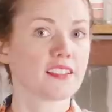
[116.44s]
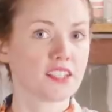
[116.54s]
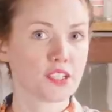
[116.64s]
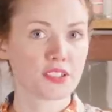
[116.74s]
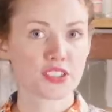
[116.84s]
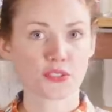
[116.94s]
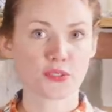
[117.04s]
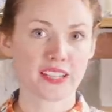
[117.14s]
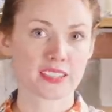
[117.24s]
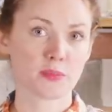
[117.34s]
The original
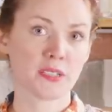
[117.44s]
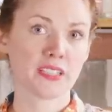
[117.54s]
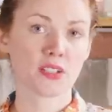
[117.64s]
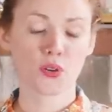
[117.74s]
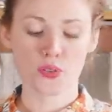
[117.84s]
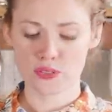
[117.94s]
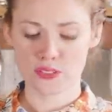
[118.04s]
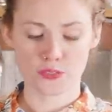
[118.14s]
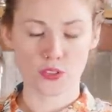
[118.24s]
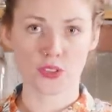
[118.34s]
recipe
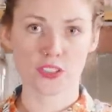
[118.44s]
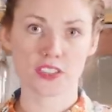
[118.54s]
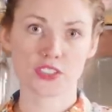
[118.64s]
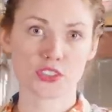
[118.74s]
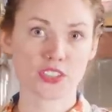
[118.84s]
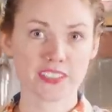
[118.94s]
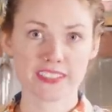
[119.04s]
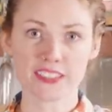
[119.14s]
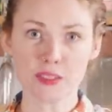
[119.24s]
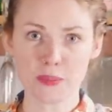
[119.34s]
calls for sugar
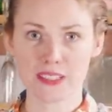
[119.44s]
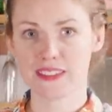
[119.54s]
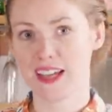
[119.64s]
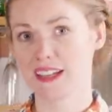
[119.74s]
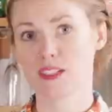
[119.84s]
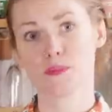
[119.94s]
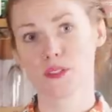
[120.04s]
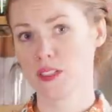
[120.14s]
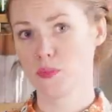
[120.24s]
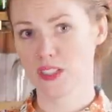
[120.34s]
syrup, and that
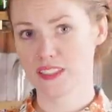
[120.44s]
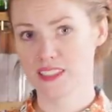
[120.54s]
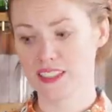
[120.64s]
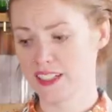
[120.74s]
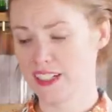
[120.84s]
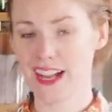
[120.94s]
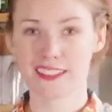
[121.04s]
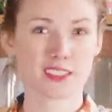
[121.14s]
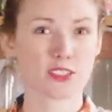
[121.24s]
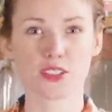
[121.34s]
completely works here,
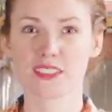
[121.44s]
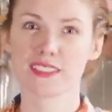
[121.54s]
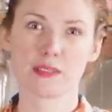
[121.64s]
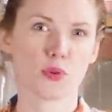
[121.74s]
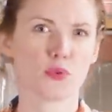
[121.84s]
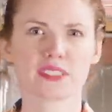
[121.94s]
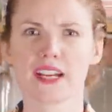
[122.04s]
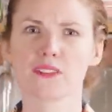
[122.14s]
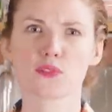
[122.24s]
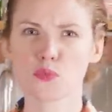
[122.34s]
as do honestly most
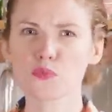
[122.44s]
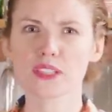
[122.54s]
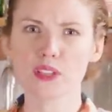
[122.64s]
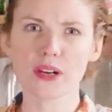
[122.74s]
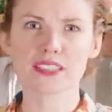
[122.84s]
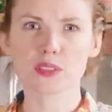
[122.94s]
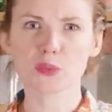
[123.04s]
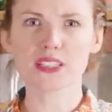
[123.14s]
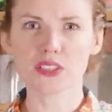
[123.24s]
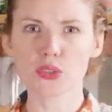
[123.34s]
kind of really quite
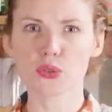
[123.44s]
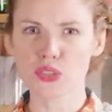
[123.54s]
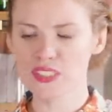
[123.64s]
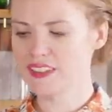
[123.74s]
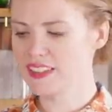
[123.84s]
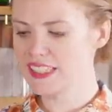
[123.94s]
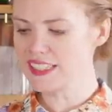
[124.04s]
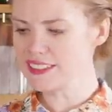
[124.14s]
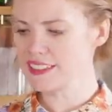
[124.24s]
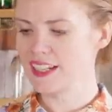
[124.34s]
sweet liqueurs and things.